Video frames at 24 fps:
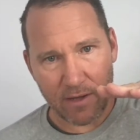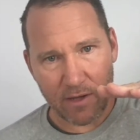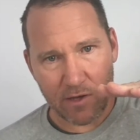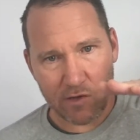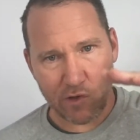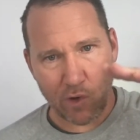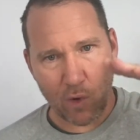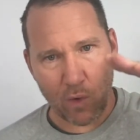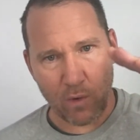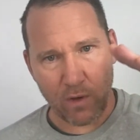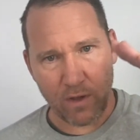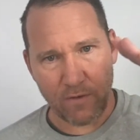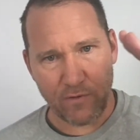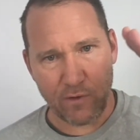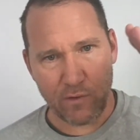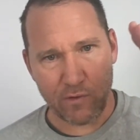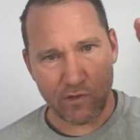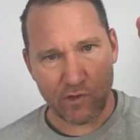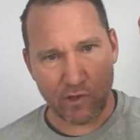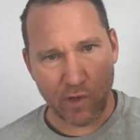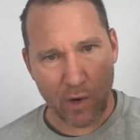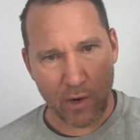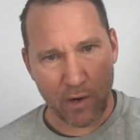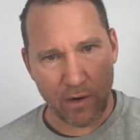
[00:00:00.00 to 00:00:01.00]
So if you
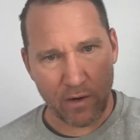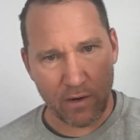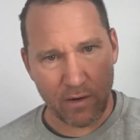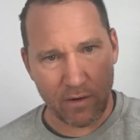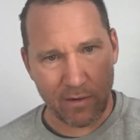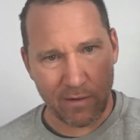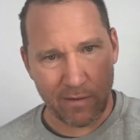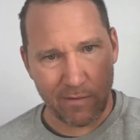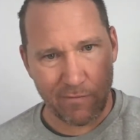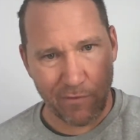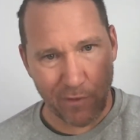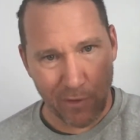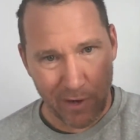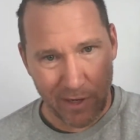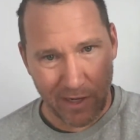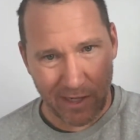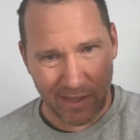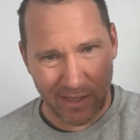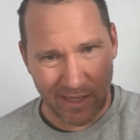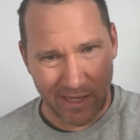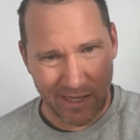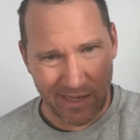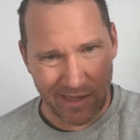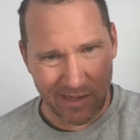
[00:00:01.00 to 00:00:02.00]
start
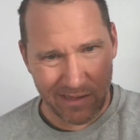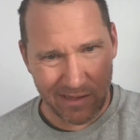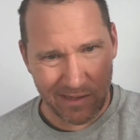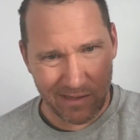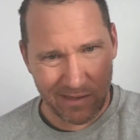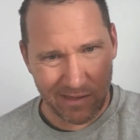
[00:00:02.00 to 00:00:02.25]
vertically,